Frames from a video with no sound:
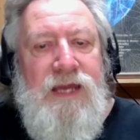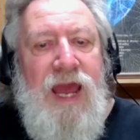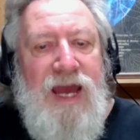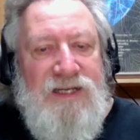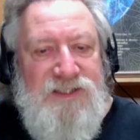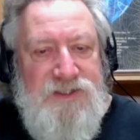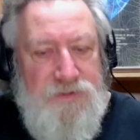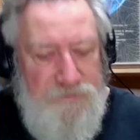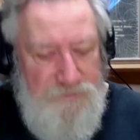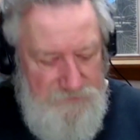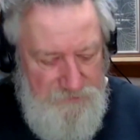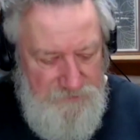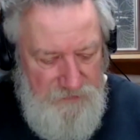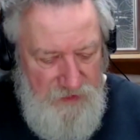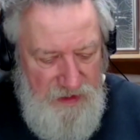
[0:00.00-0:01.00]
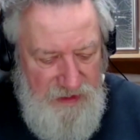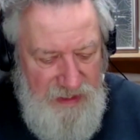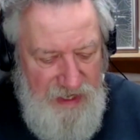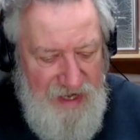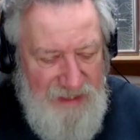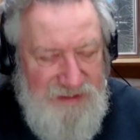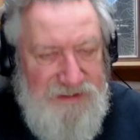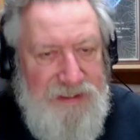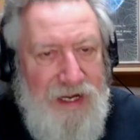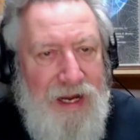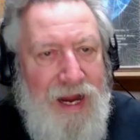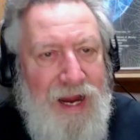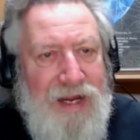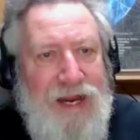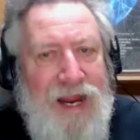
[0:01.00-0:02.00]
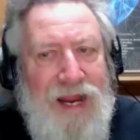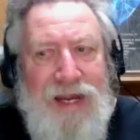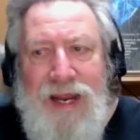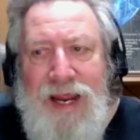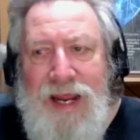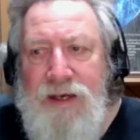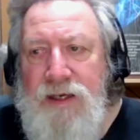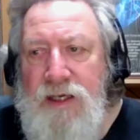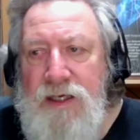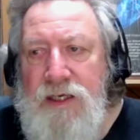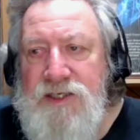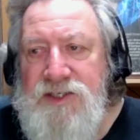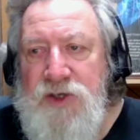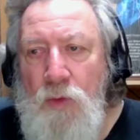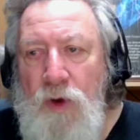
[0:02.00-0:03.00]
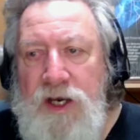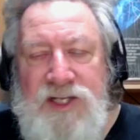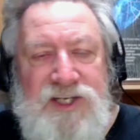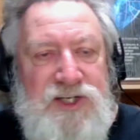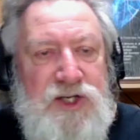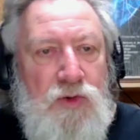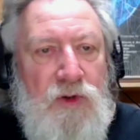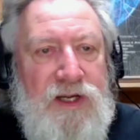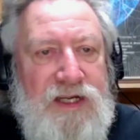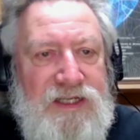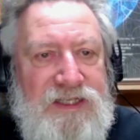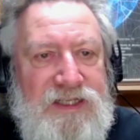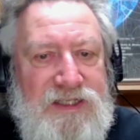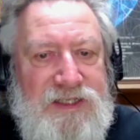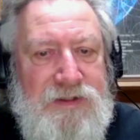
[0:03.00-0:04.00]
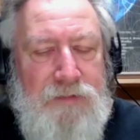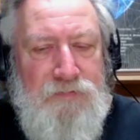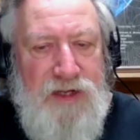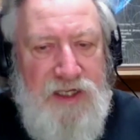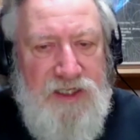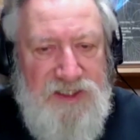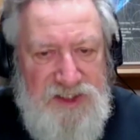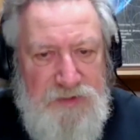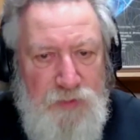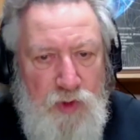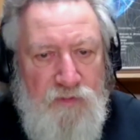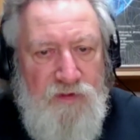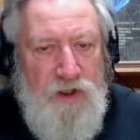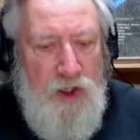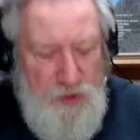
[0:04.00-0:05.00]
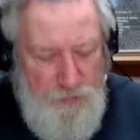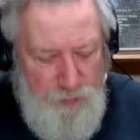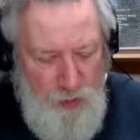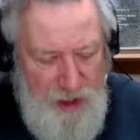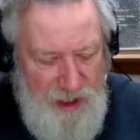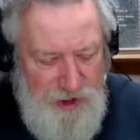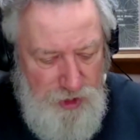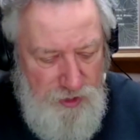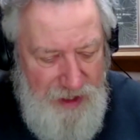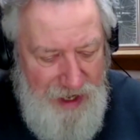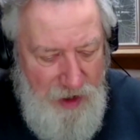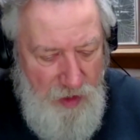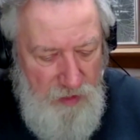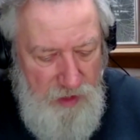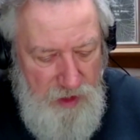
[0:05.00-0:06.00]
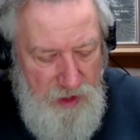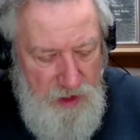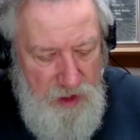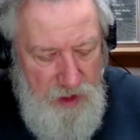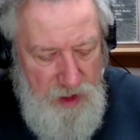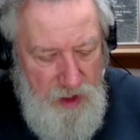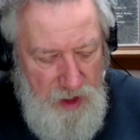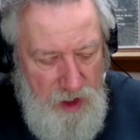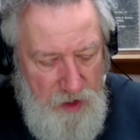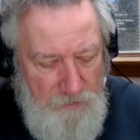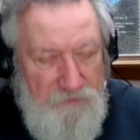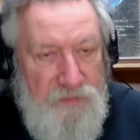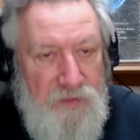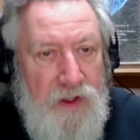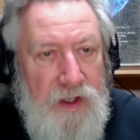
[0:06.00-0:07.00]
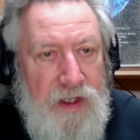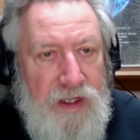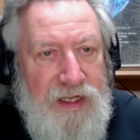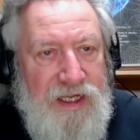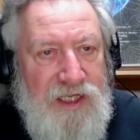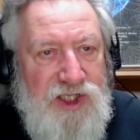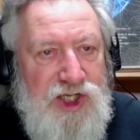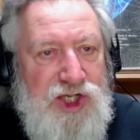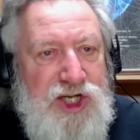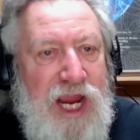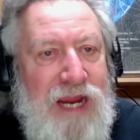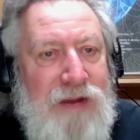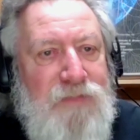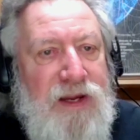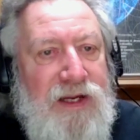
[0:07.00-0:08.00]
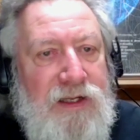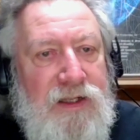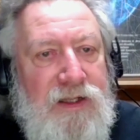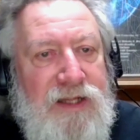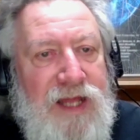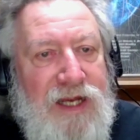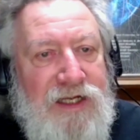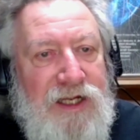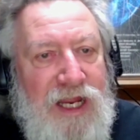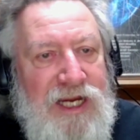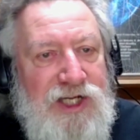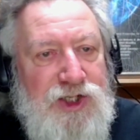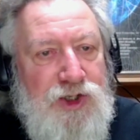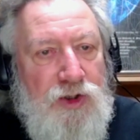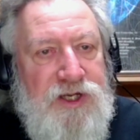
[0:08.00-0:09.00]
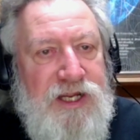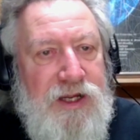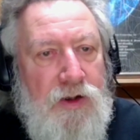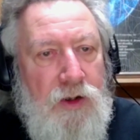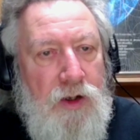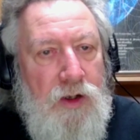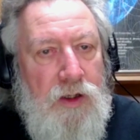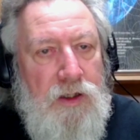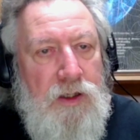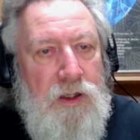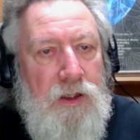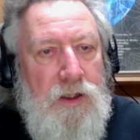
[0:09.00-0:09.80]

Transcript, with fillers: gives yes. a little bit. Yes. Okay. And and and so what it's doing is it's because it's moving under pressure now, um, it's shaping that glacial till